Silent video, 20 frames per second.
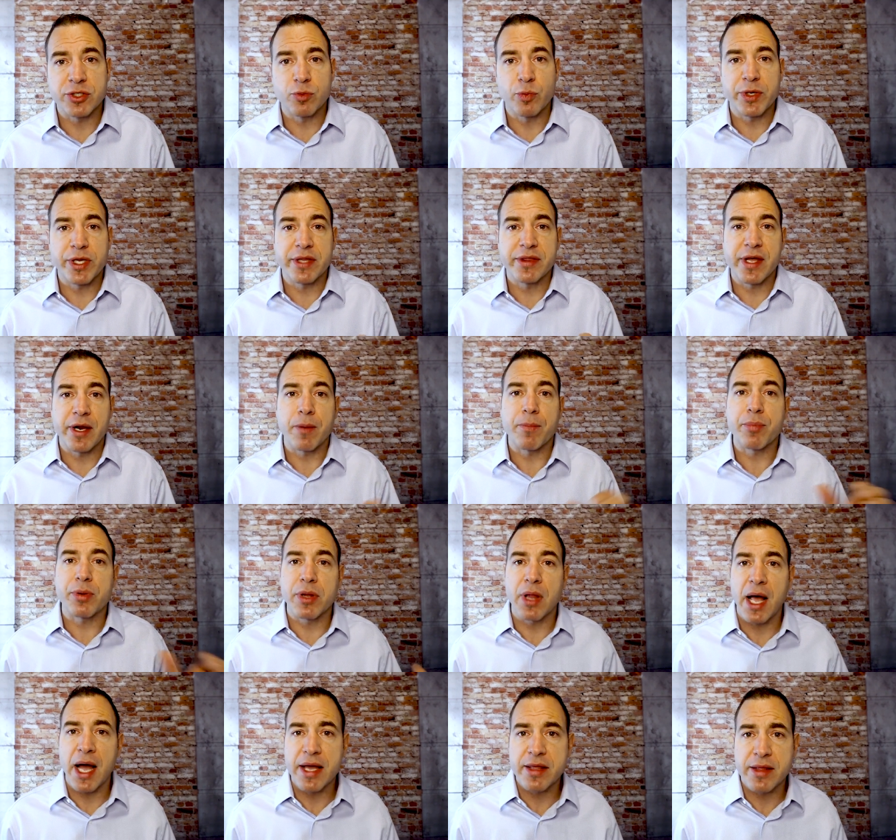we can then
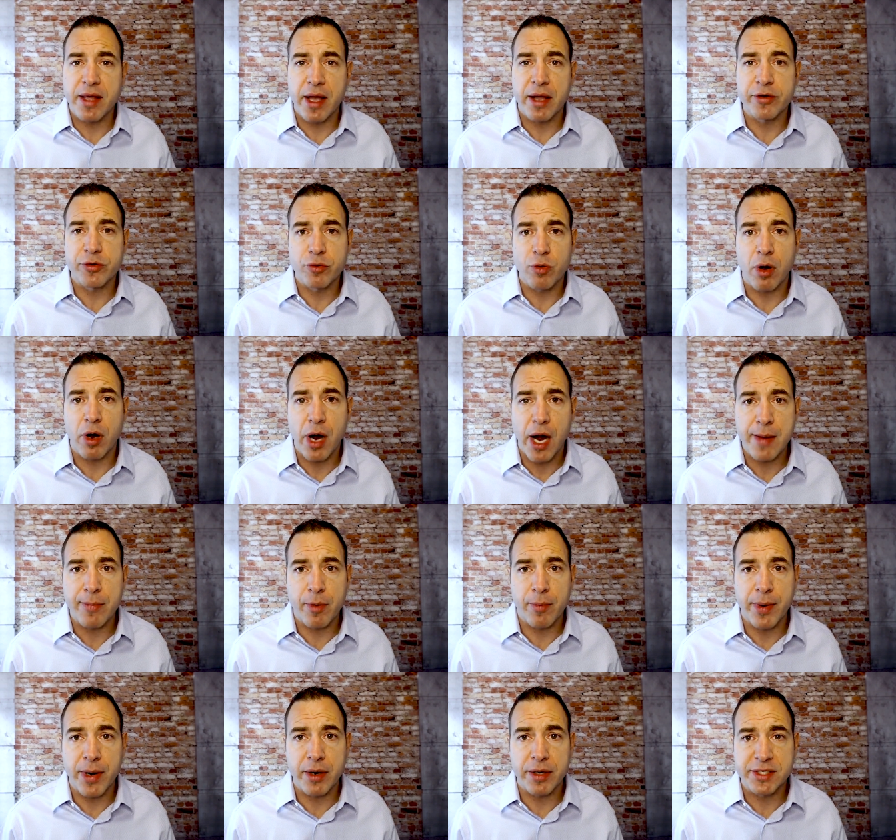apply that to our
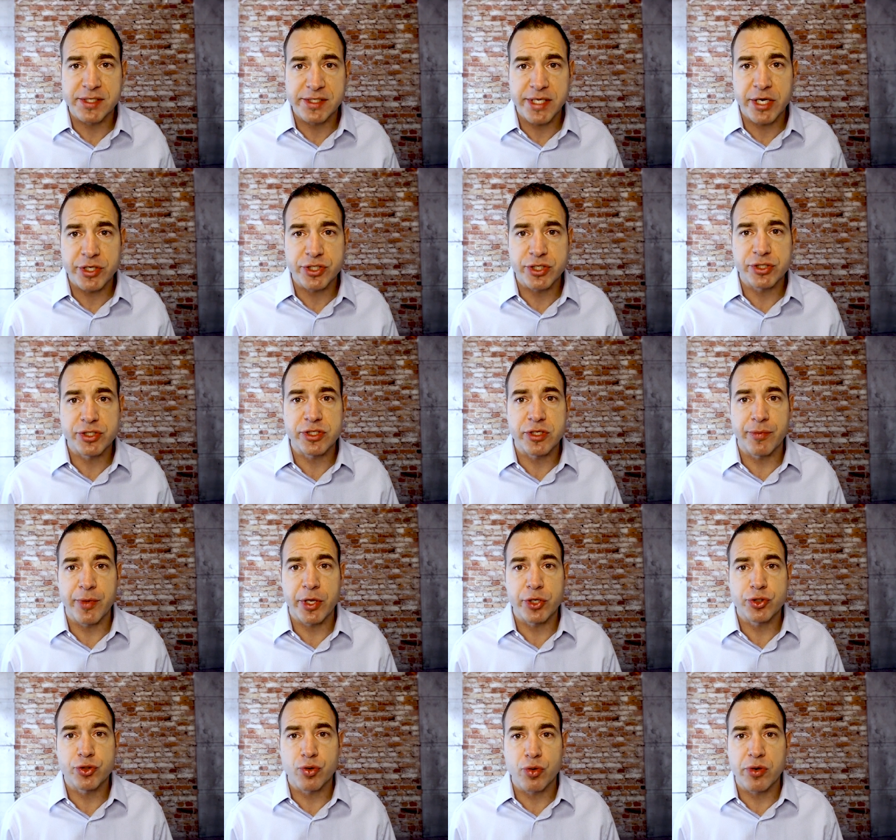hyperbaric sessions to make
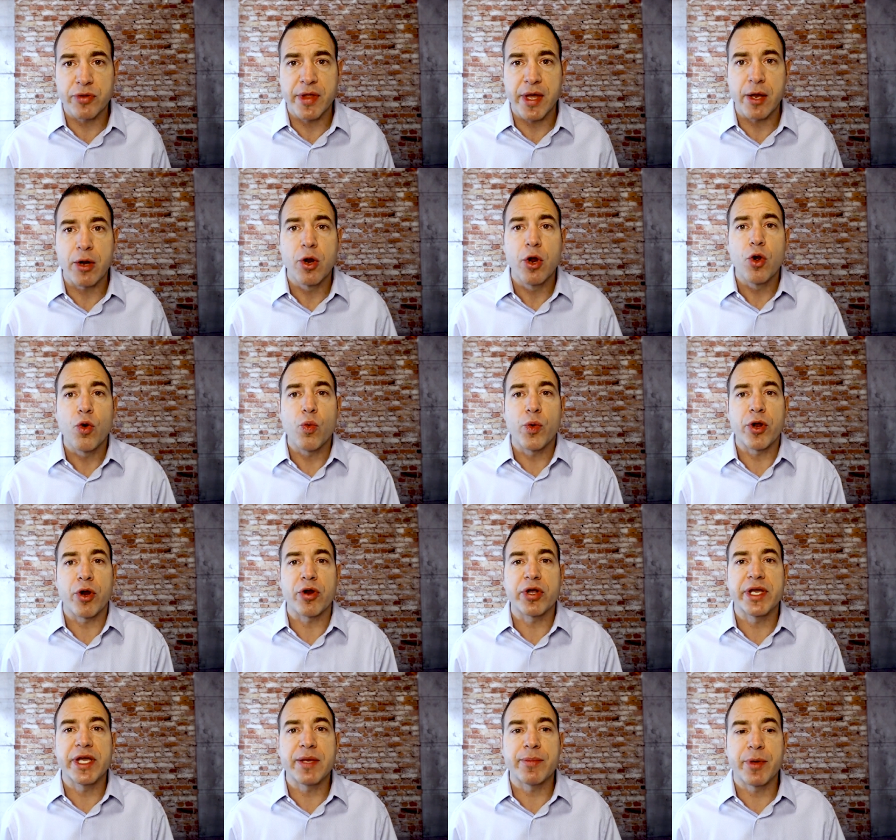sure that we are
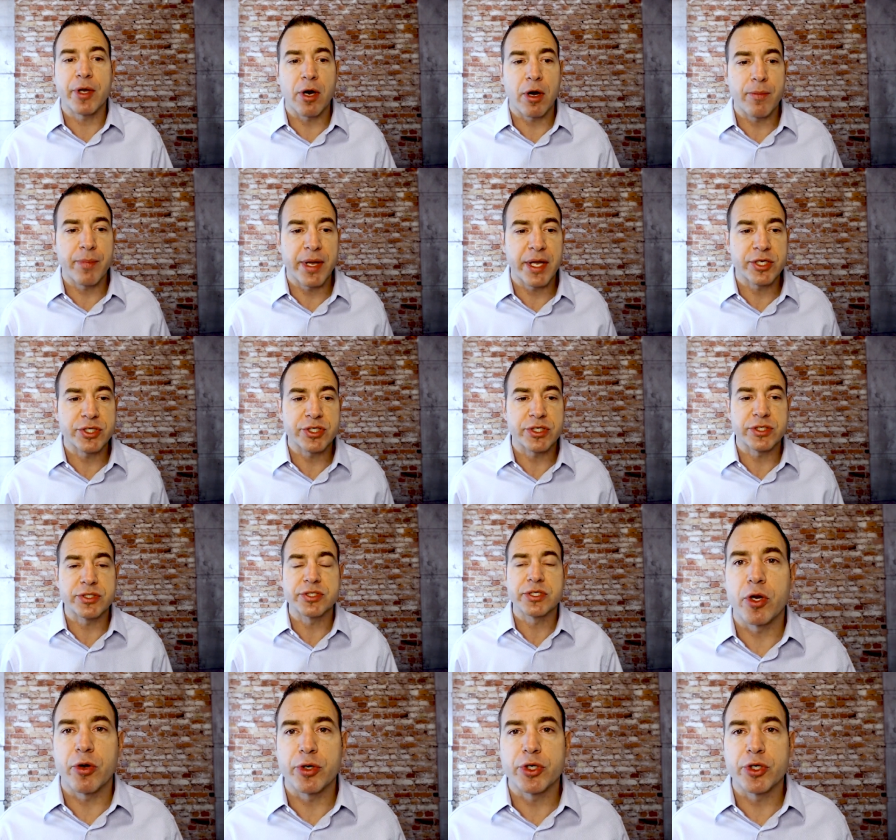keeping our patients you know,